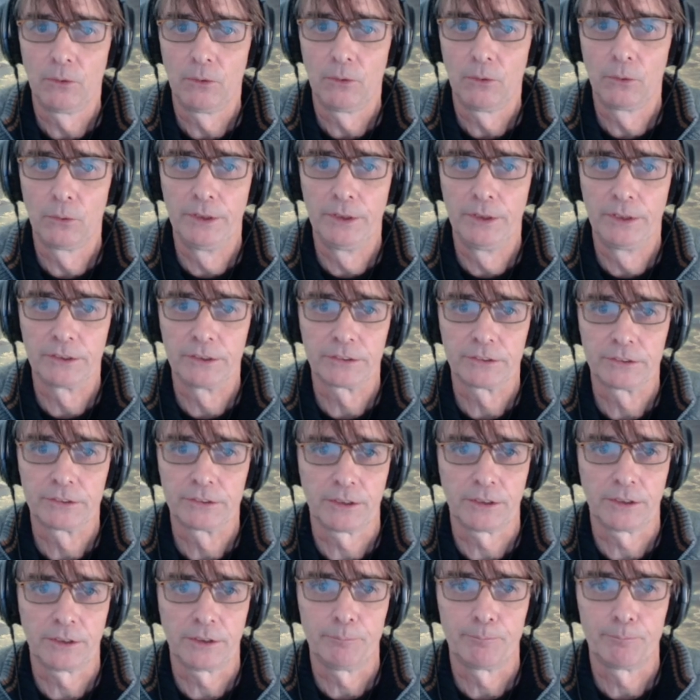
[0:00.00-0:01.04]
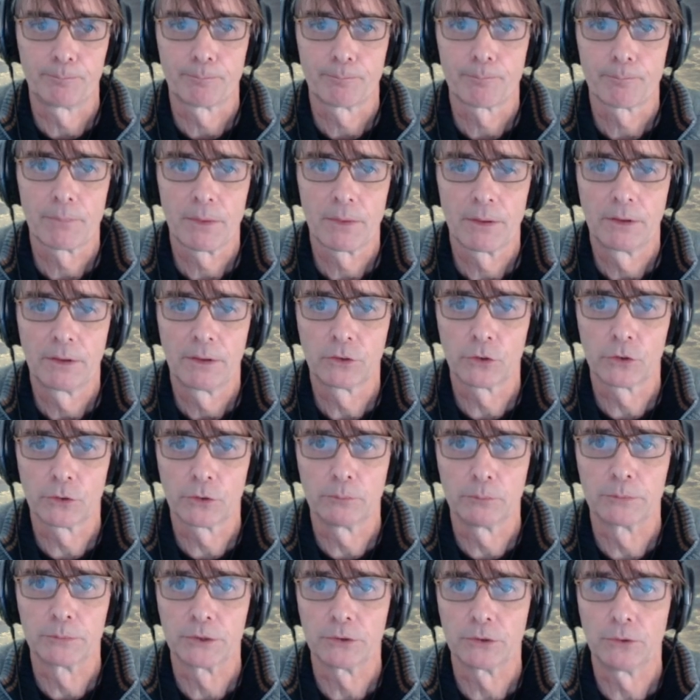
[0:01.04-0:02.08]
all these
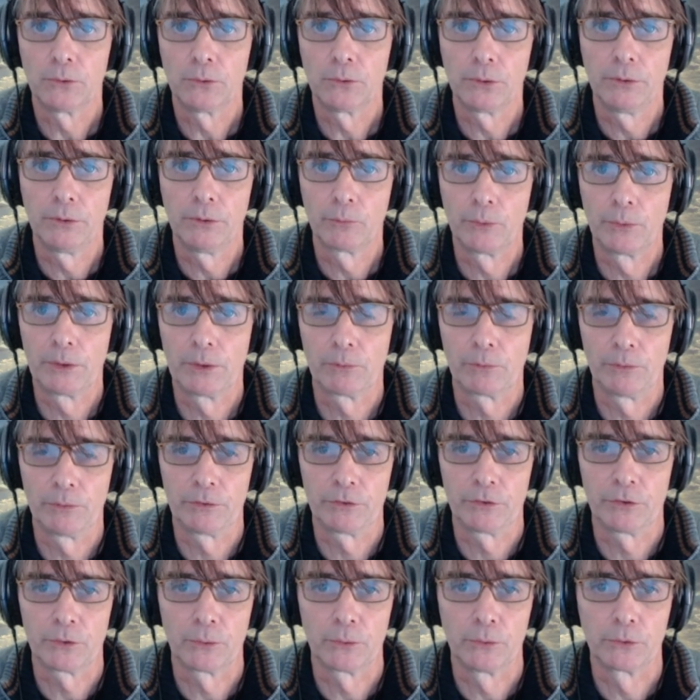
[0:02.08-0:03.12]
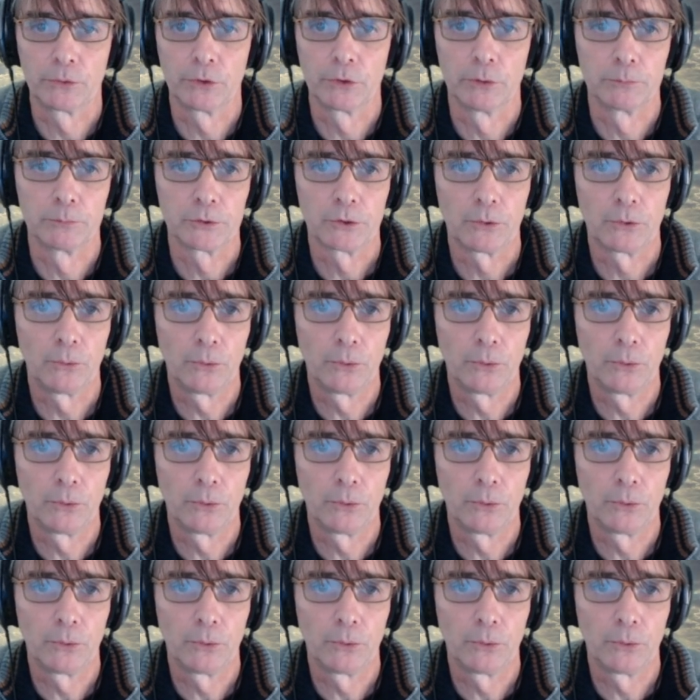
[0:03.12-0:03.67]
terms, which we call terms,